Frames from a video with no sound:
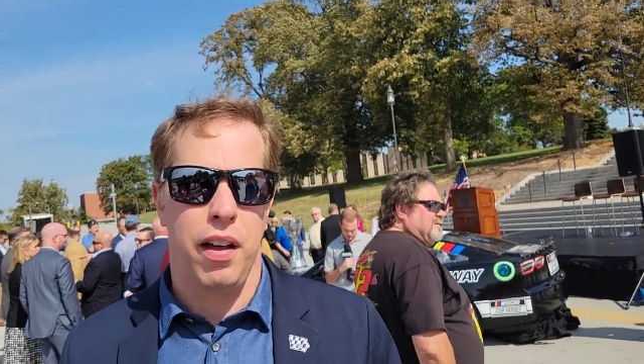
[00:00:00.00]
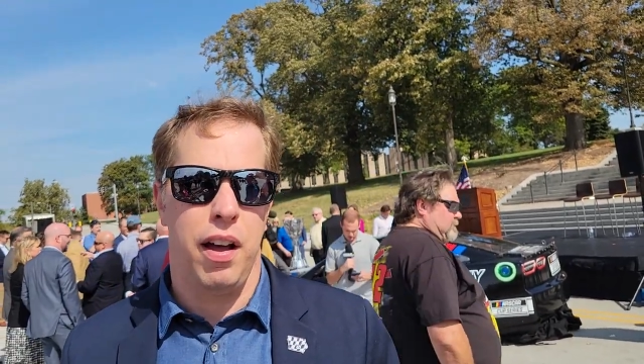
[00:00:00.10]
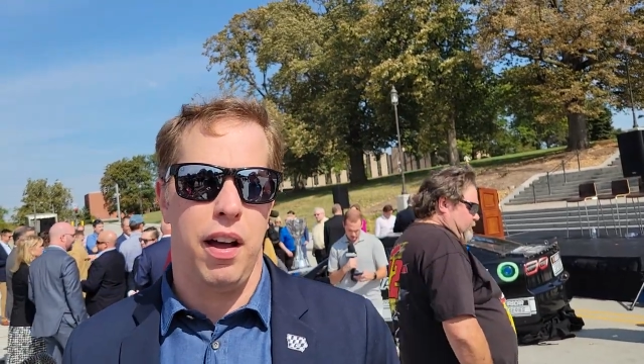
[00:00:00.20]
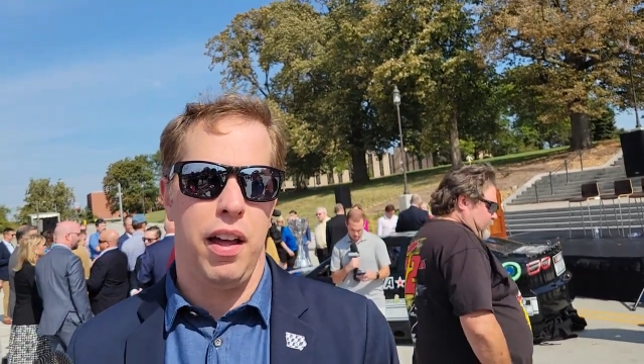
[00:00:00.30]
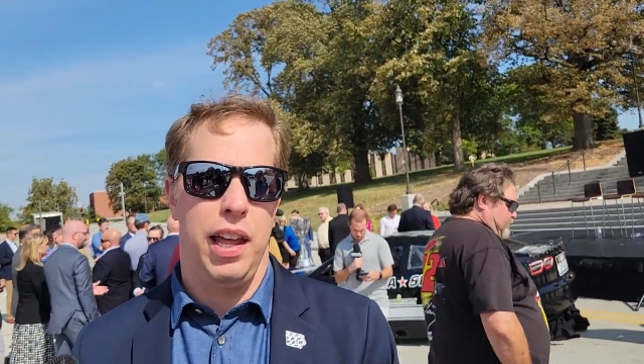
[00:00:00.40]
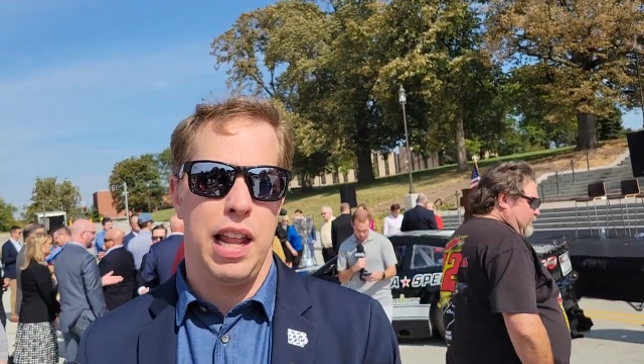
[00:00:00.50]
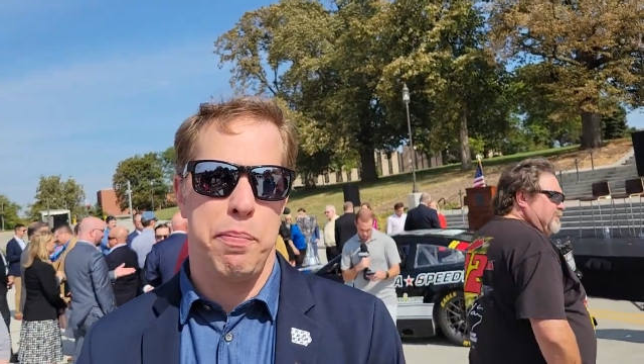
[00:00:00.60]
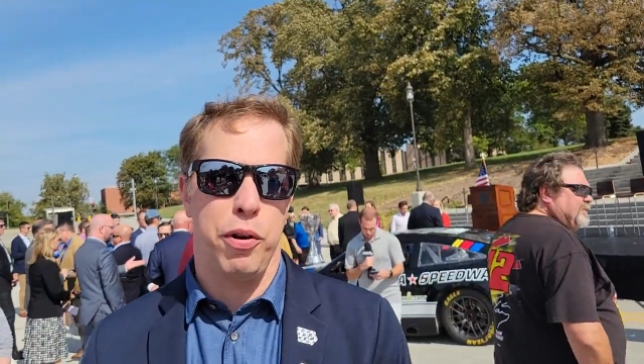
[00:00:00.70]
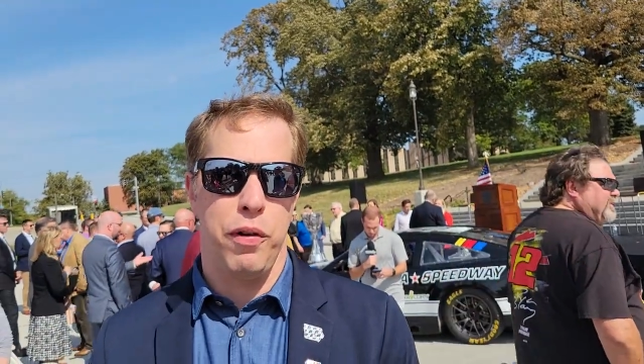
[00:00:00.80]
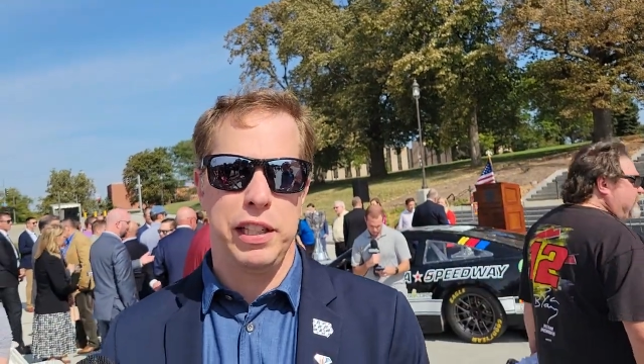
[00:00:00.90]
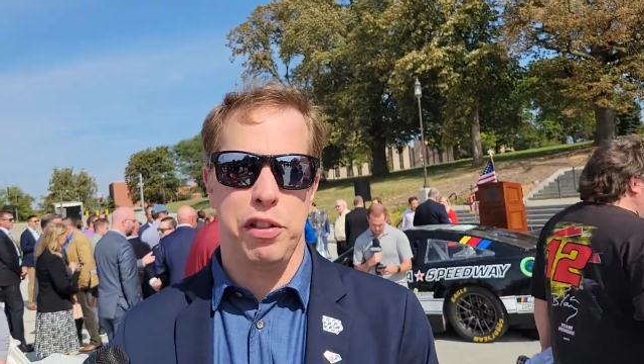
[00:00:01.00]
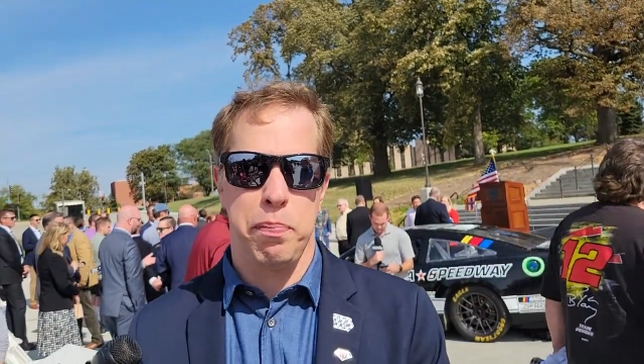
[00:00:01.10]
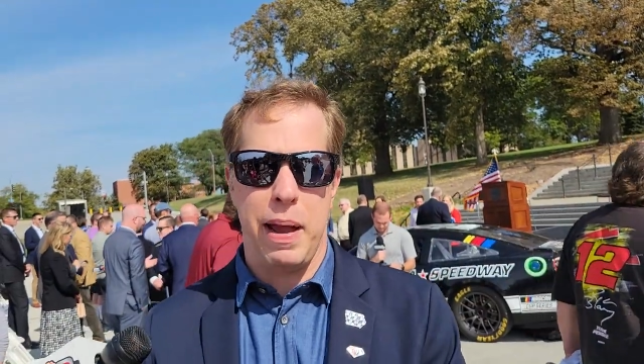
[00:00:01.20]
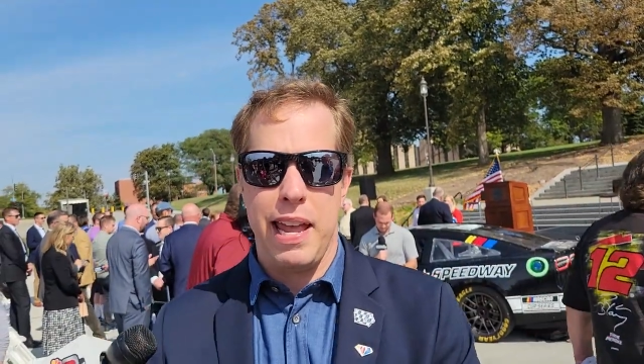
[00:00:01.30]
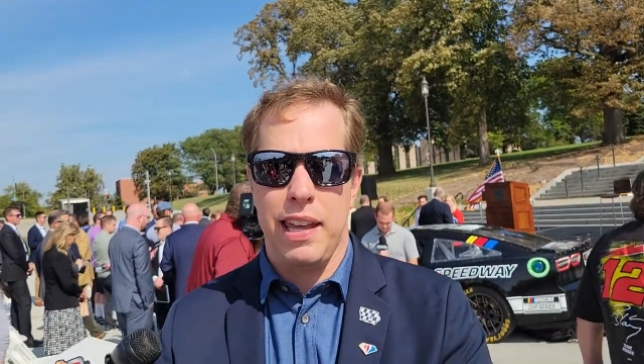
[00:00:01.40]
Uh, and that
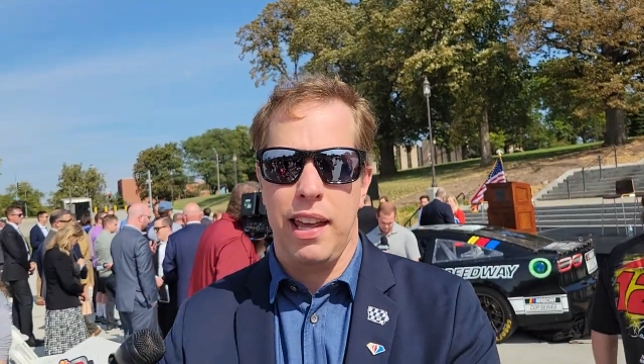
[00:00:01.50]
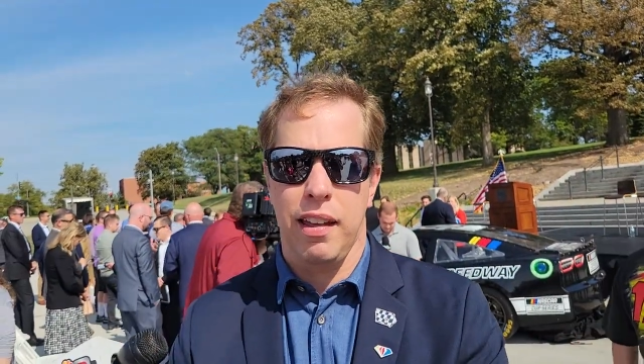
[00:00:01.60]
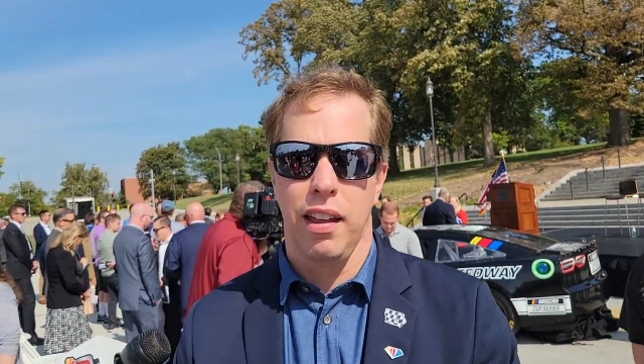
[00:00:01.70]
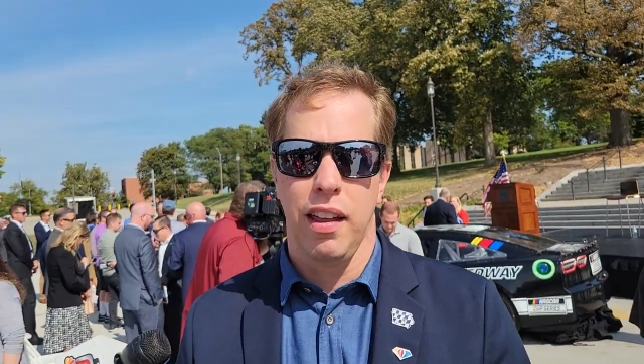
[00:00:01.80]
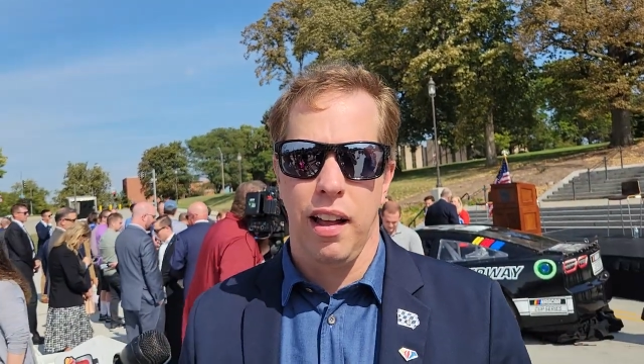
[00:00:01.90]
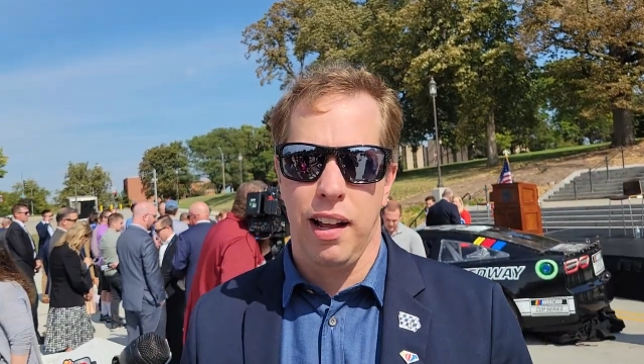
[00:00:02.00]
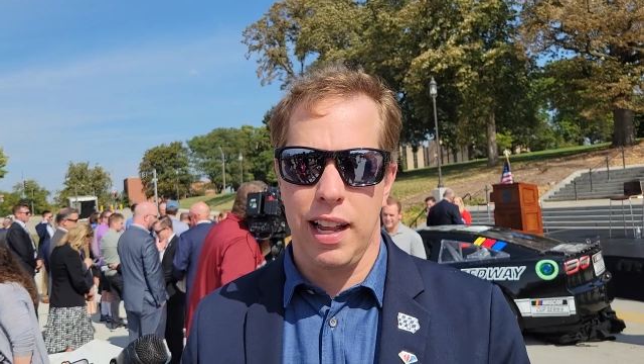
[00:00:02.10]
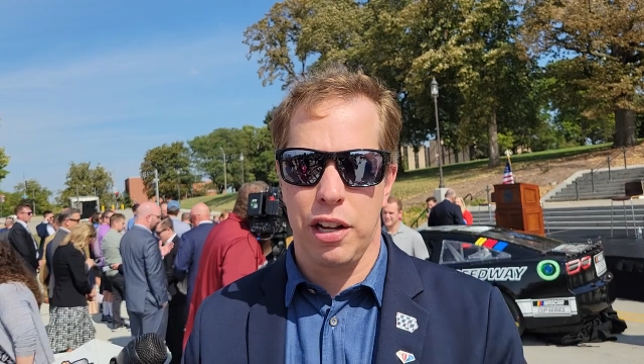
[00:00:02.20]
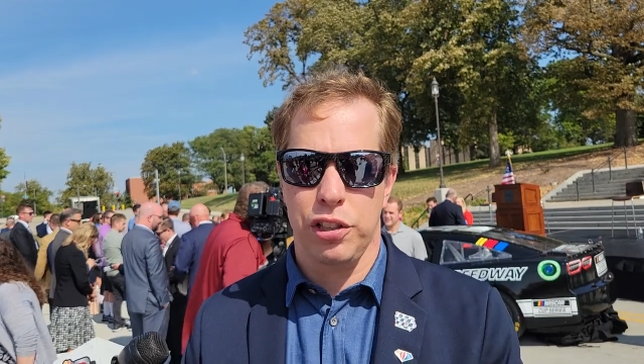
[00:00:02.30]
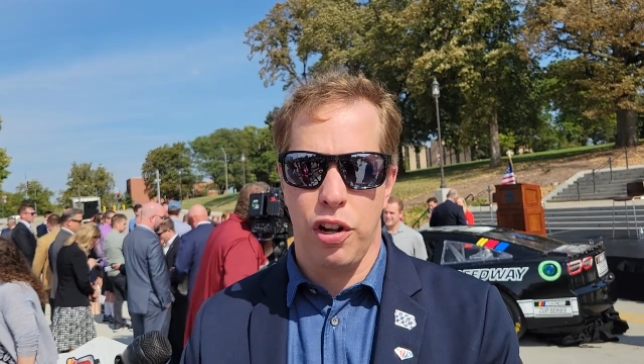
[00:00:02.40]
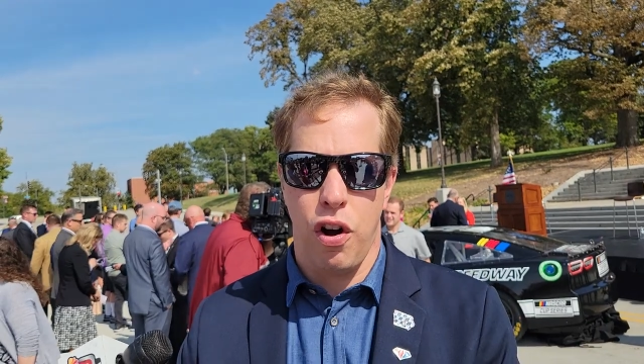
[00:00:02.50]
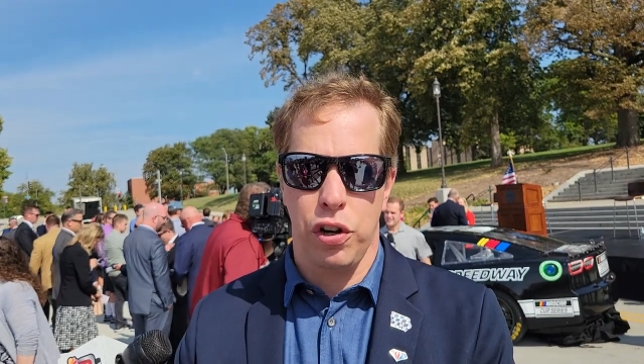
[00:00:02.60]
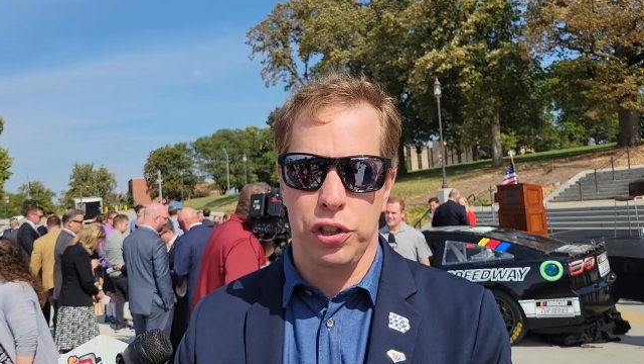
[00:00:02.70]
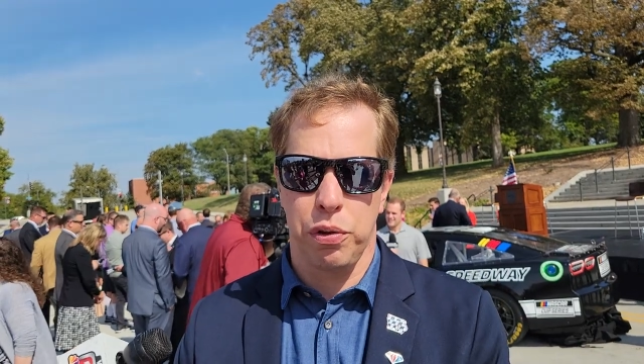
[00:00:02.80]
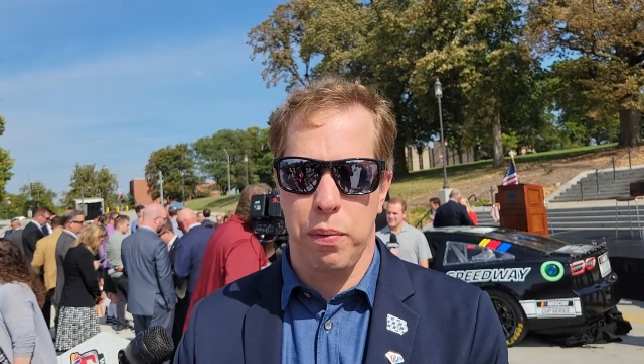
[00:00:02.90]
progressive banking allows the
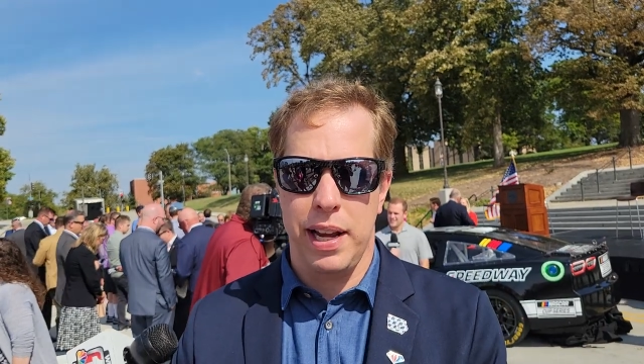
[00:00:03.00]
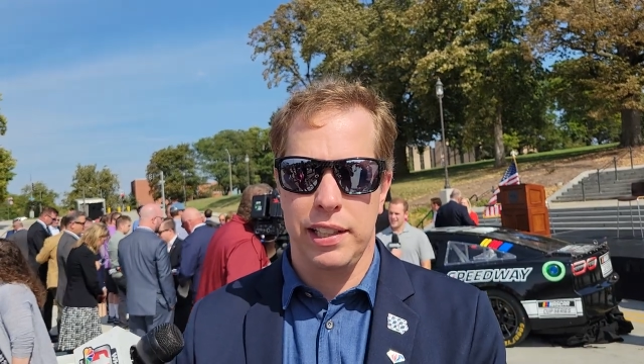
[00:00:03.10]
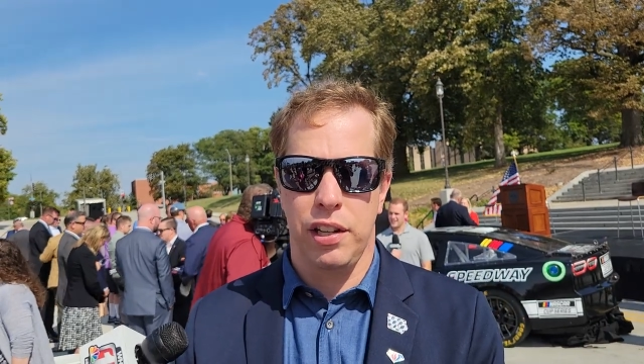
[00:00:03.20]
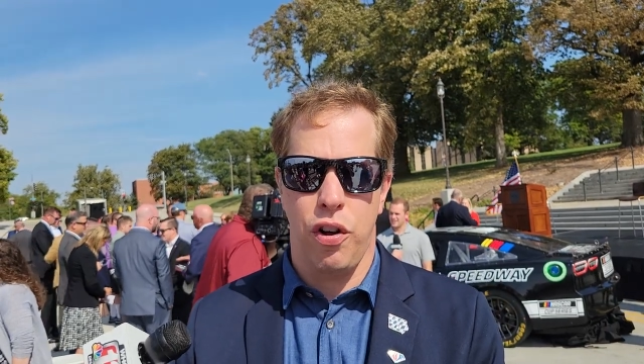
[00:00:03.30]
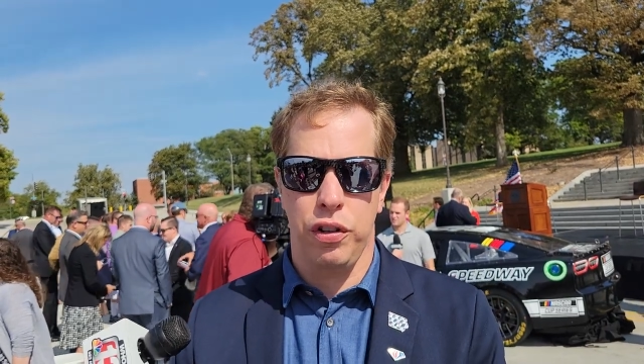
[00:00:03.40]
cars to race in